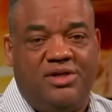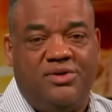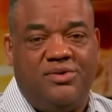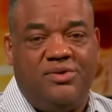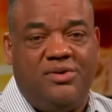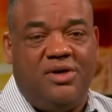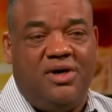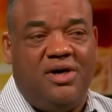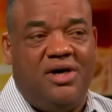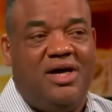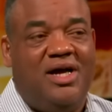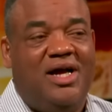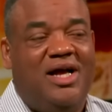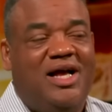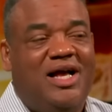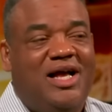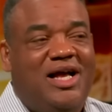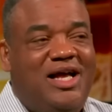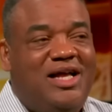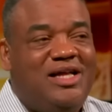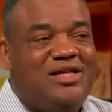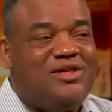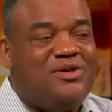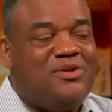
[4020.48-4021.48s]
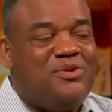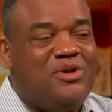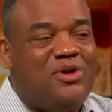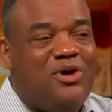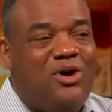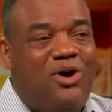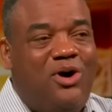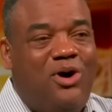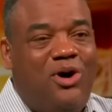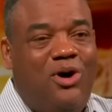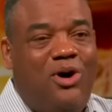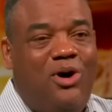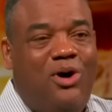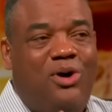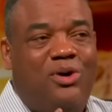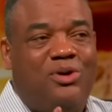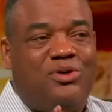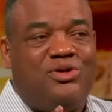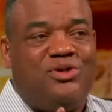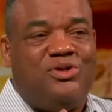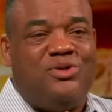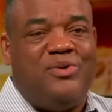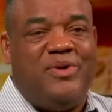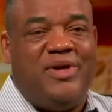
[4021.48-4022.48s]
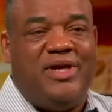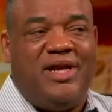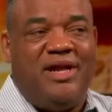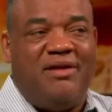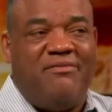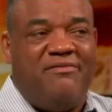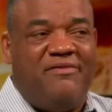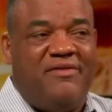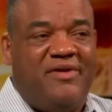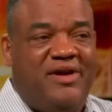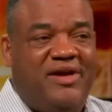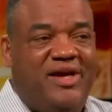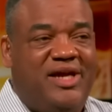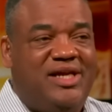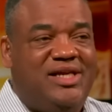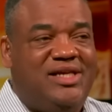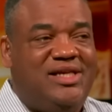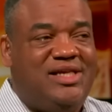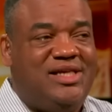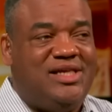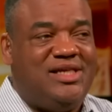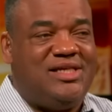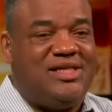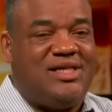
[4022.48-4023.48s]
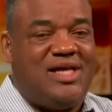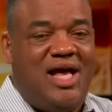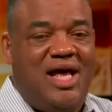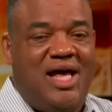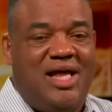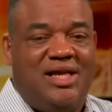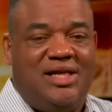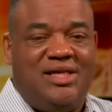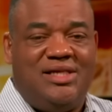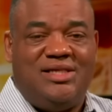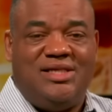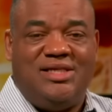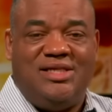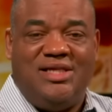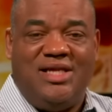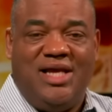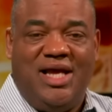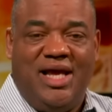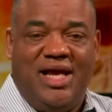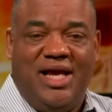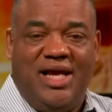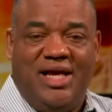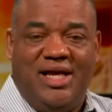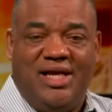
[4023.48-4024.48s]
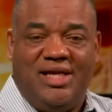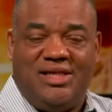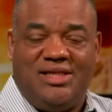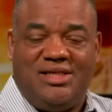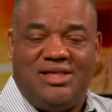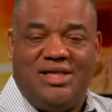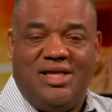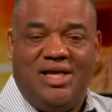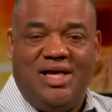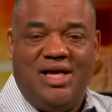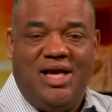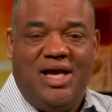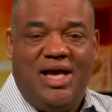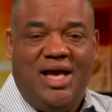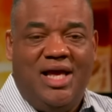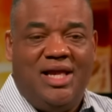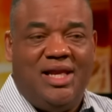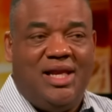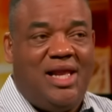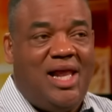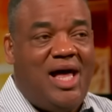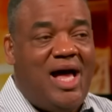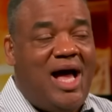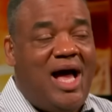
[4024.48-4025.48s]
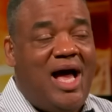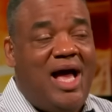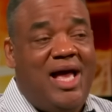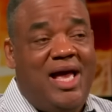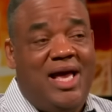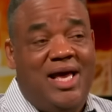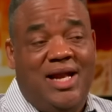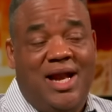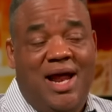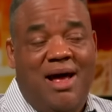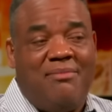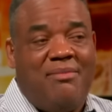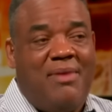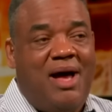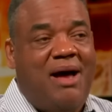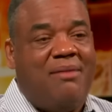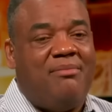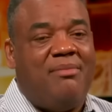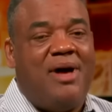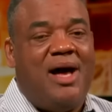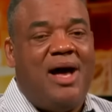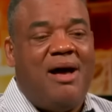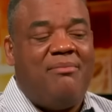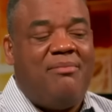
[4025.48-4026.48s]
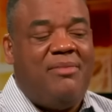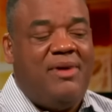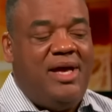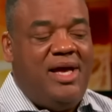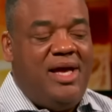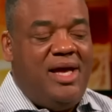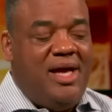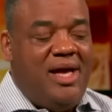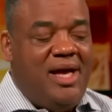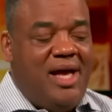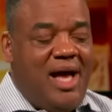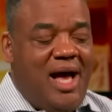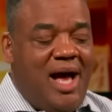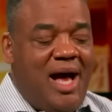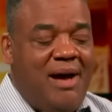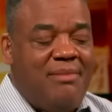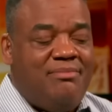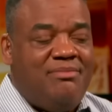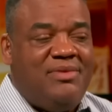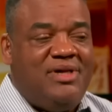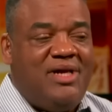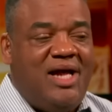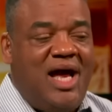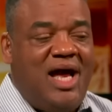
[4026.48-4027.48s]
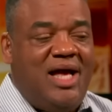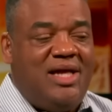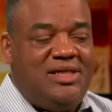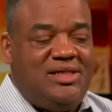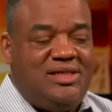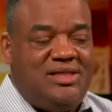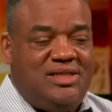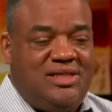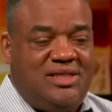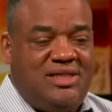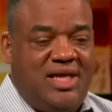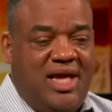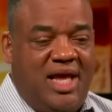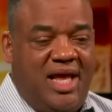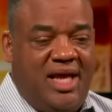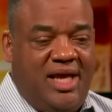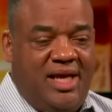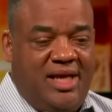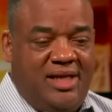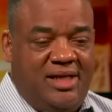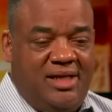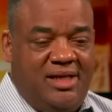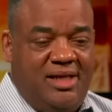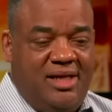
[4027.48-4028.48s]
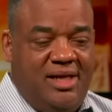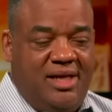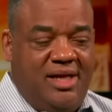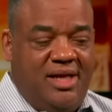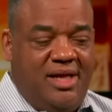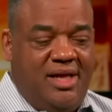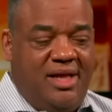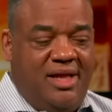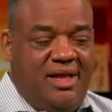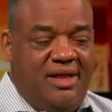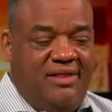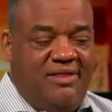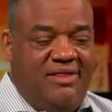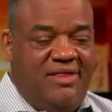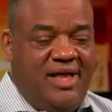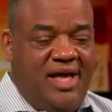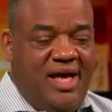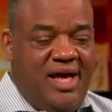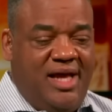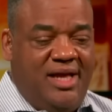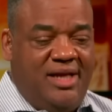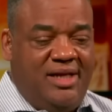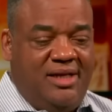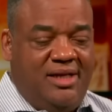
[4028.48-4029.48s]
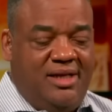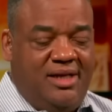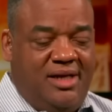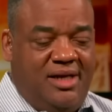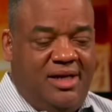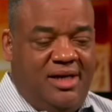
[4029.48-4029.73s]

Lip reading: you are. And so they're all doing a very dishonest dance and lie. And I'm not saying that